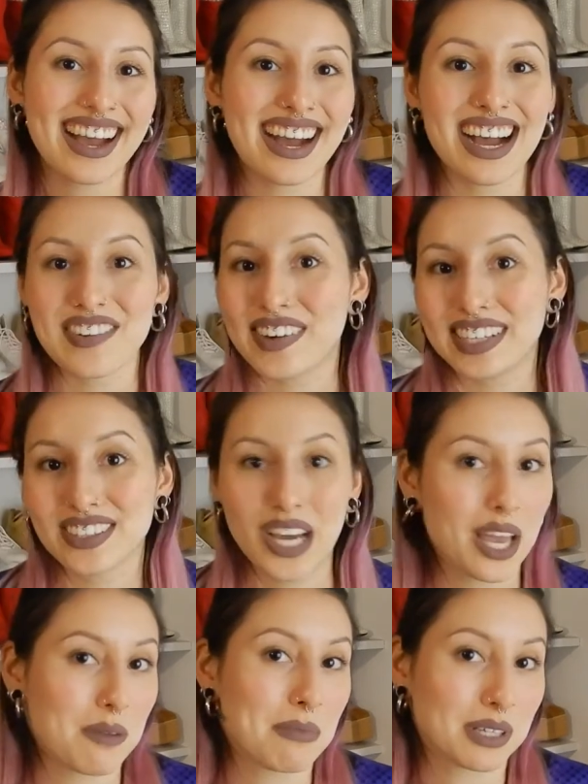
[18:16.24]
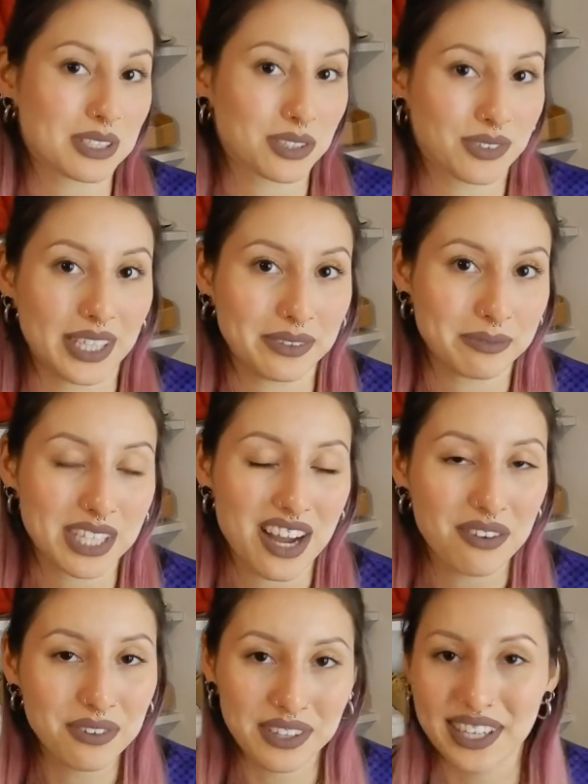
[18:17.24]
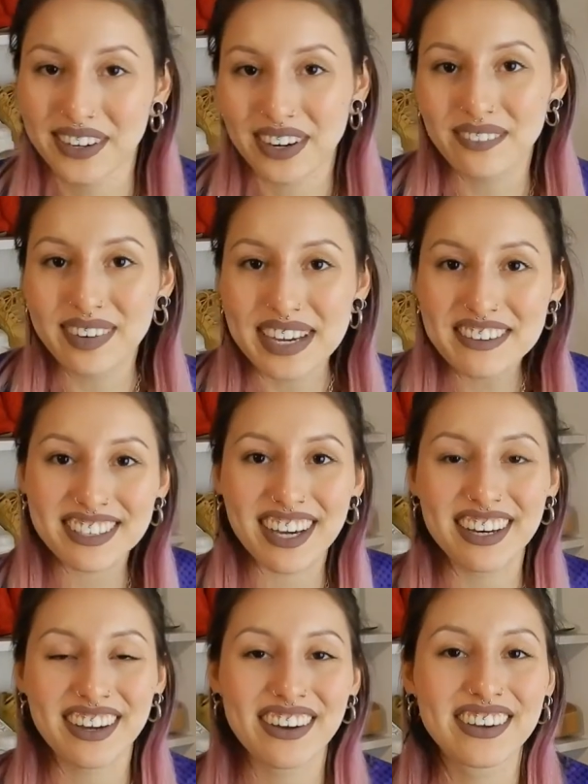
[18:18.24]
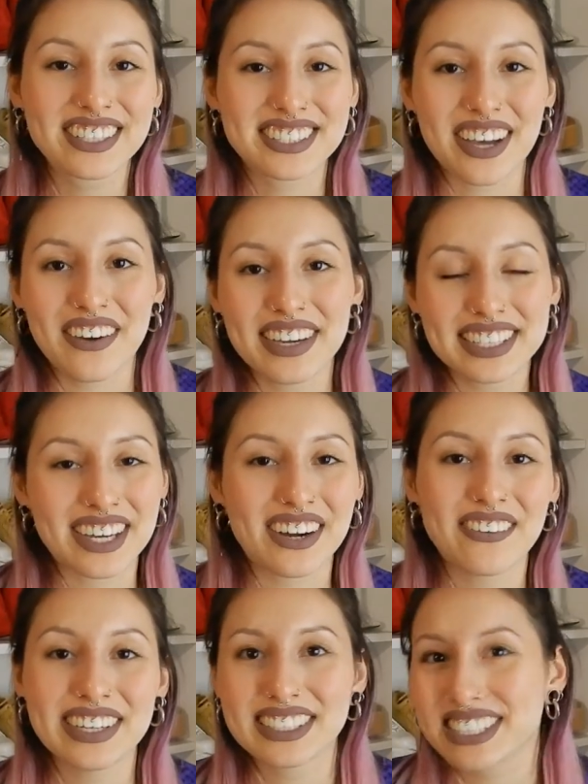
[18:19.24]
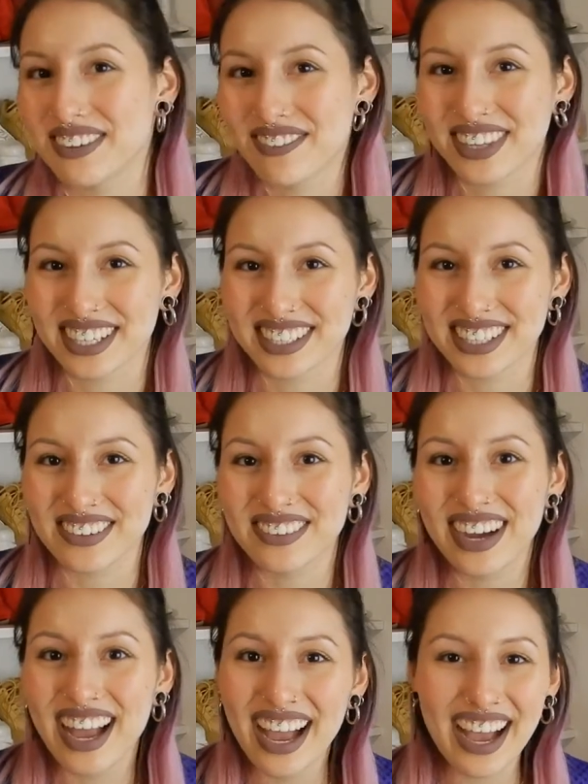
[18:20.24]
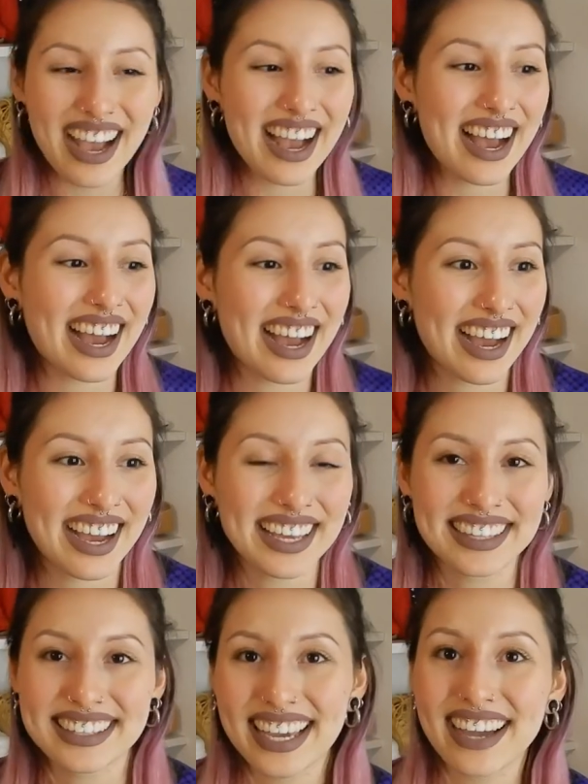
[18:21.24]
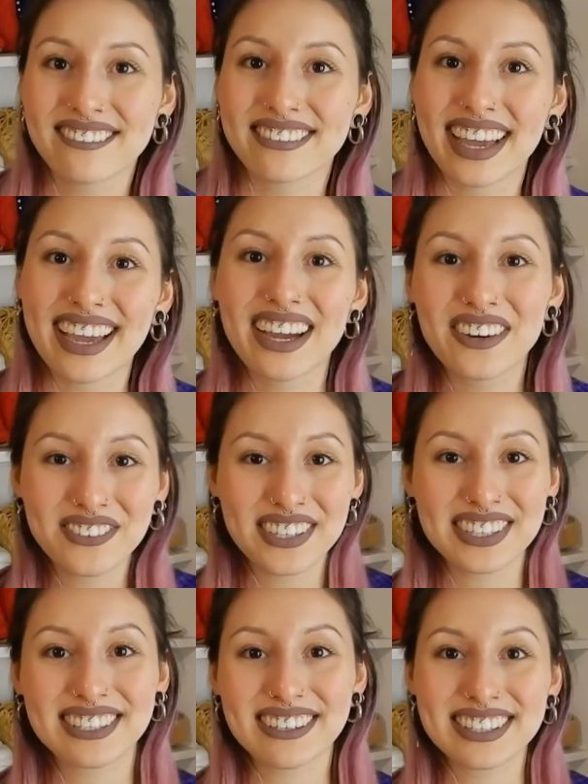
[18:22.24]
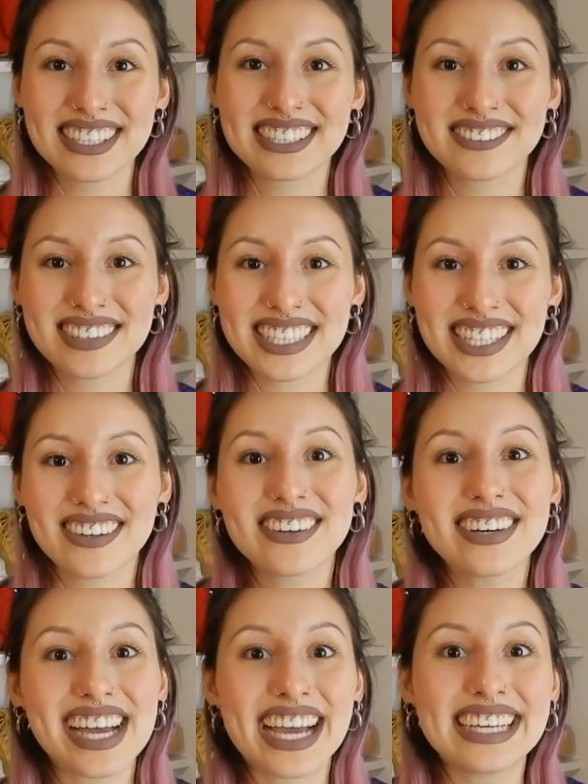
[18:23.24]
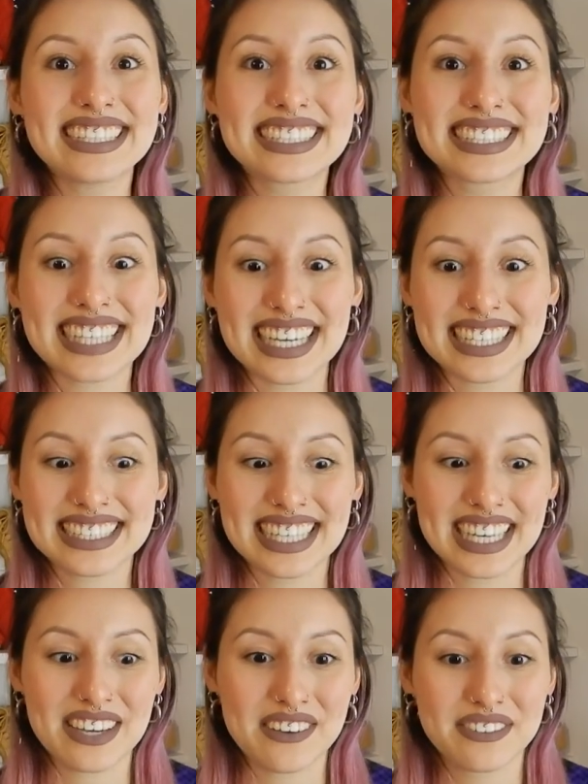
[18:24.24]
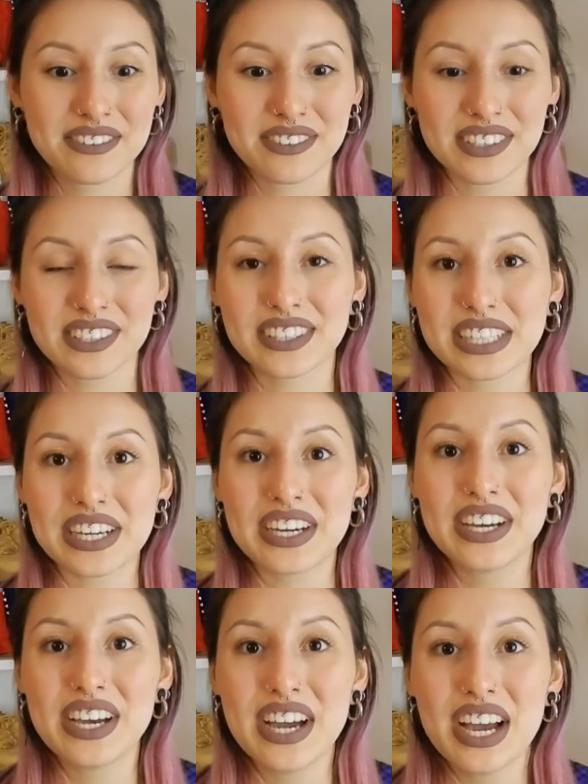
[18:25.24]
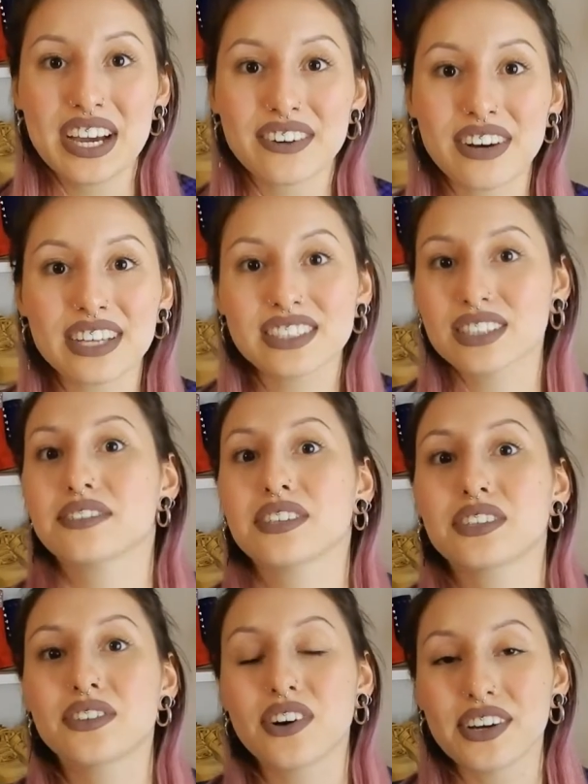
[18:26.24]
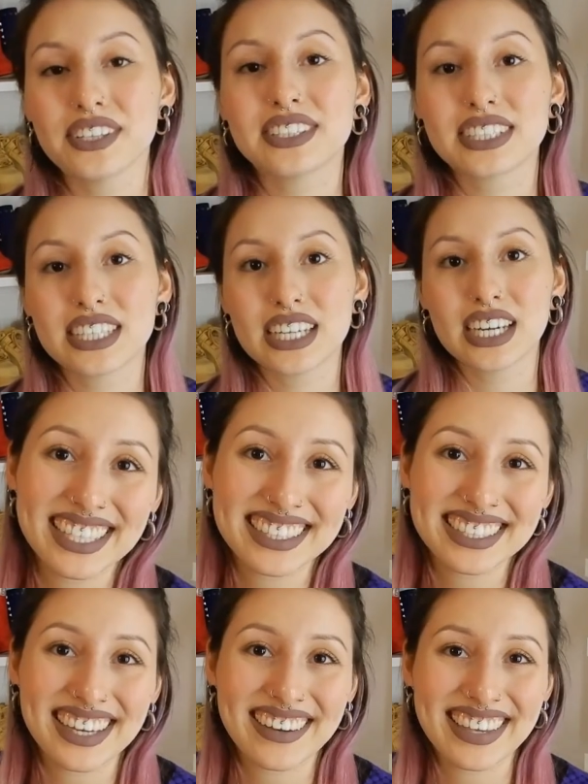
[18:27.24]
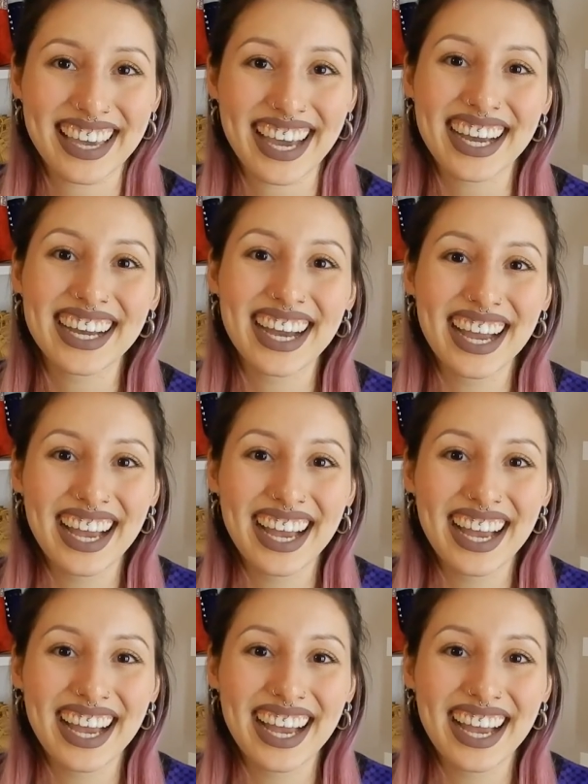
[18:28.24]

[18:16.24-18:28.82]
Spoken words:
I do a bunch of random stuff here on my channel, so it's always something new. And yeah, I hope you enjoyed this video and stay safe for the rest of the quarantine. So yeah,